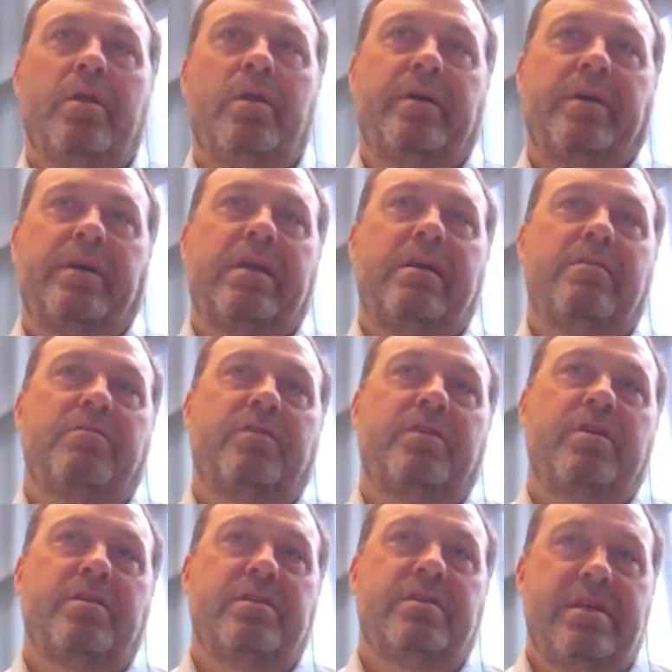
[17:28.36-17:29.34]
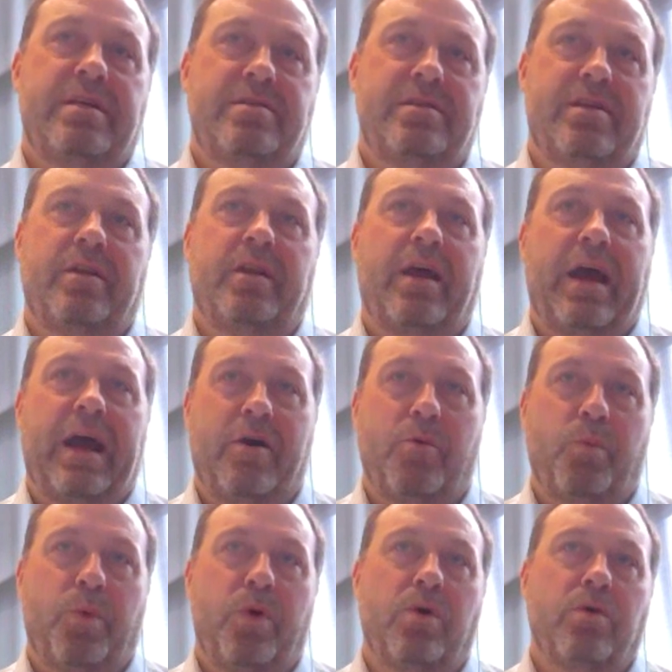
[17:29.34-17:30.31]
that give consistent
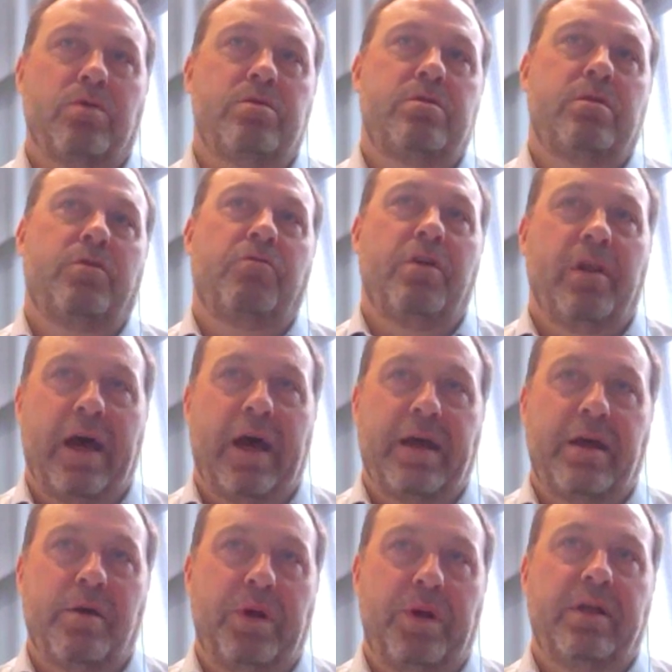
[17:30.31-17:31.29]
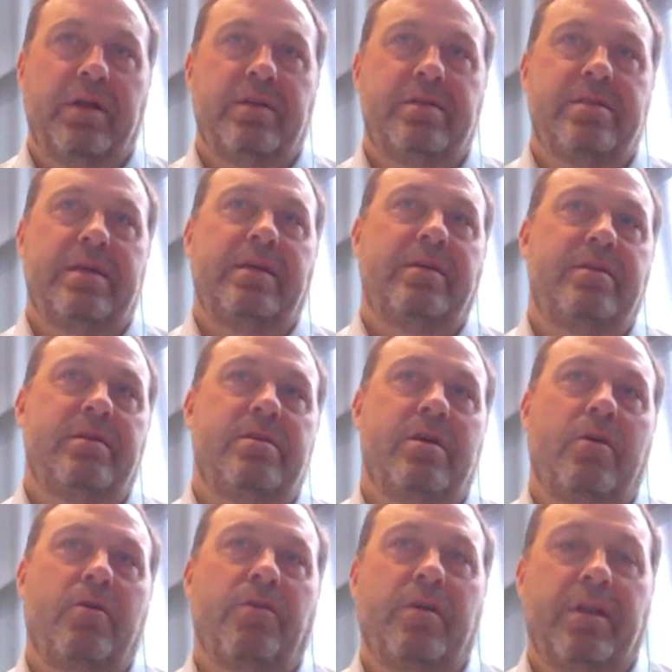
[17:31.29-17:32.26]
outputs and reliability
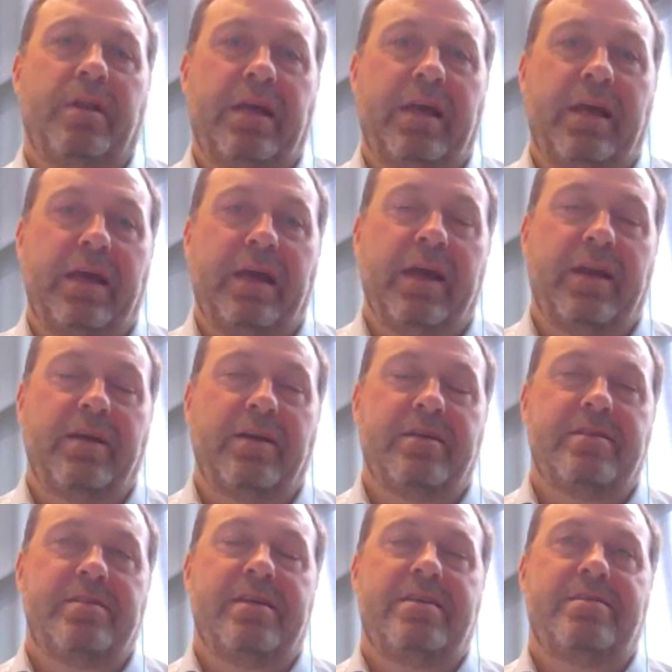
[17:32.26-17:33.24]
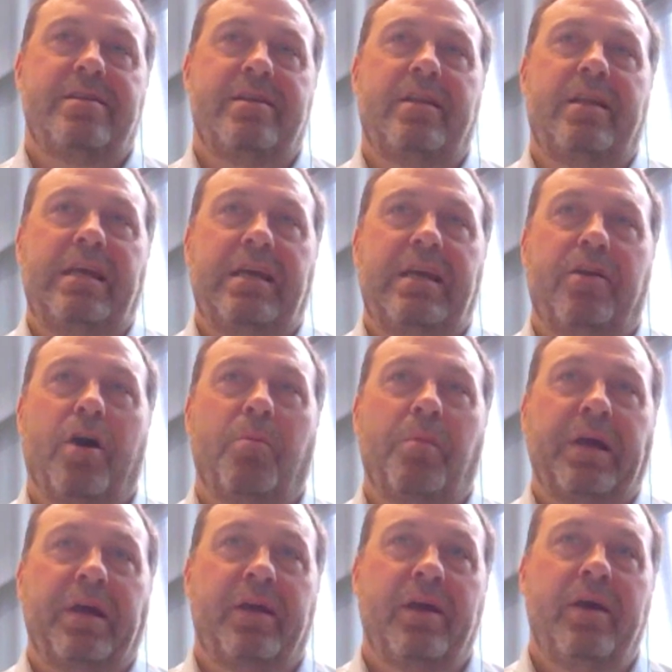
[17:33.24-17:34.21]
so that they can get a consistent
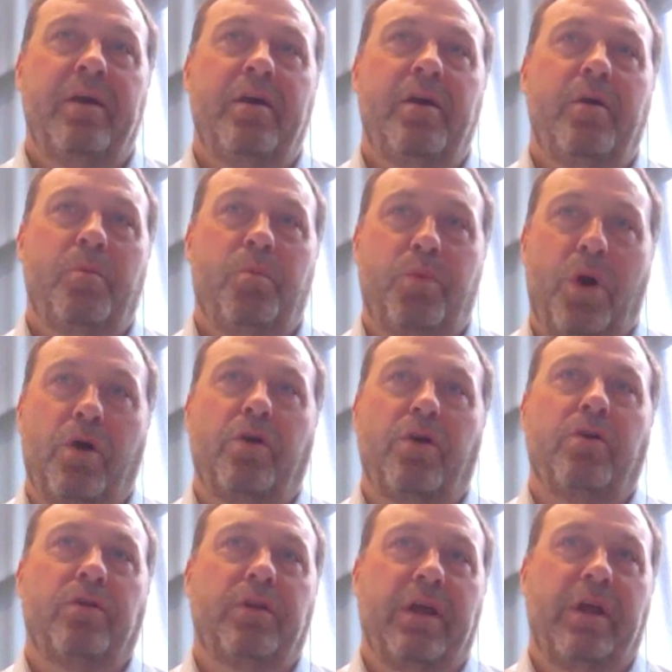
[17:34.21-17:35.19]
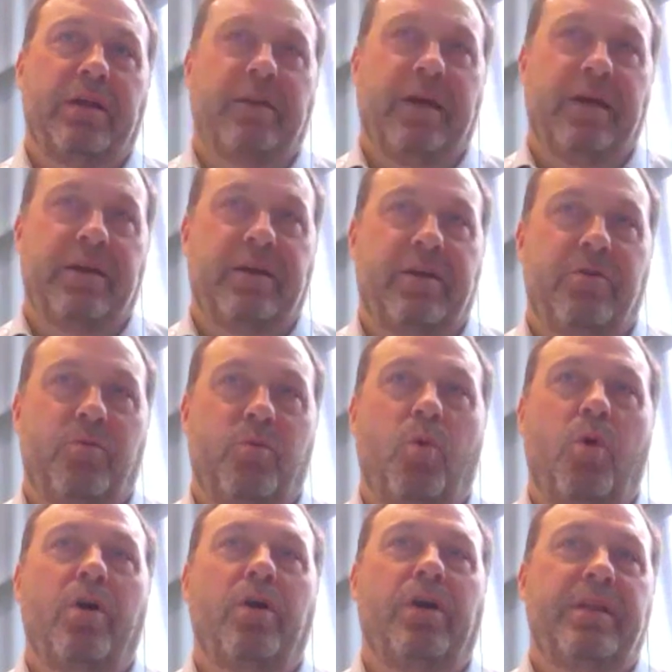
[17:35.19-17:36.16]
economic product that can
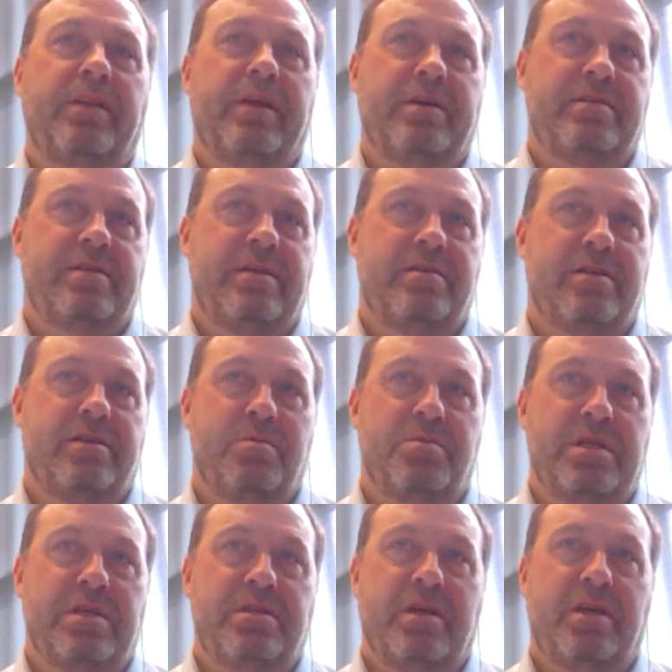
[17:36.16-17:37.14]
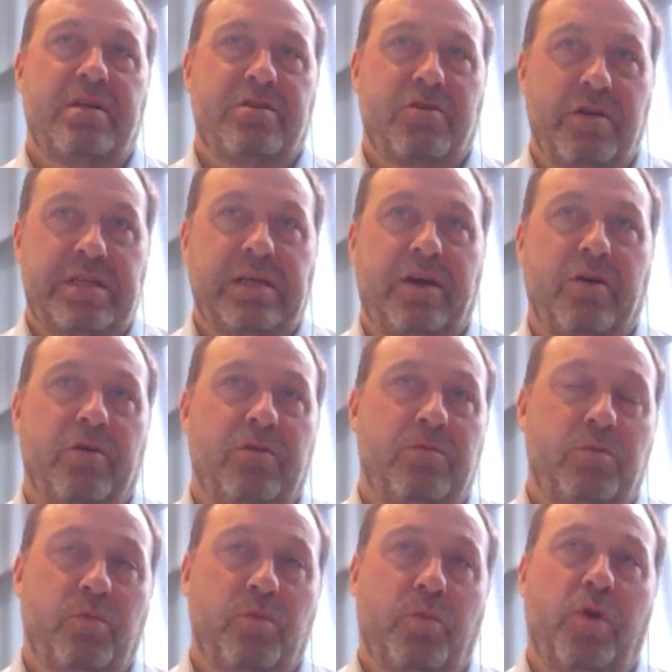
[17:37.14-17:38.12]
work in their systems is critical,
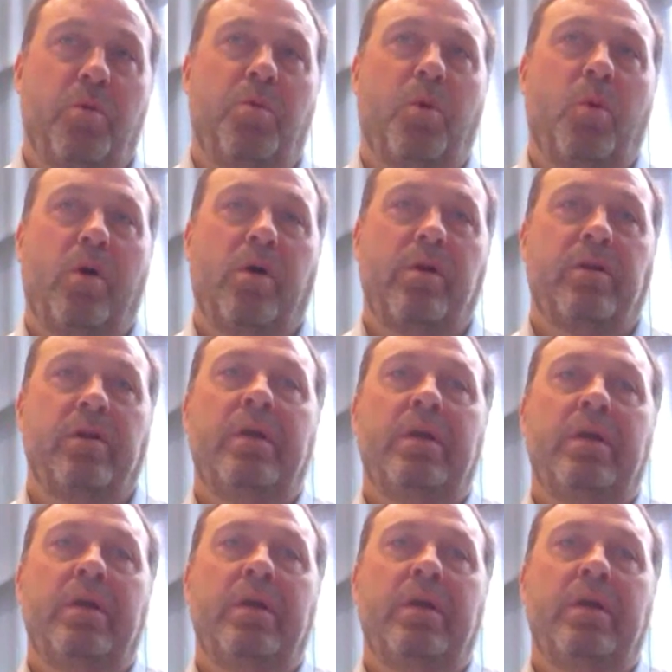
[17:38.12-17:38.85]
number one.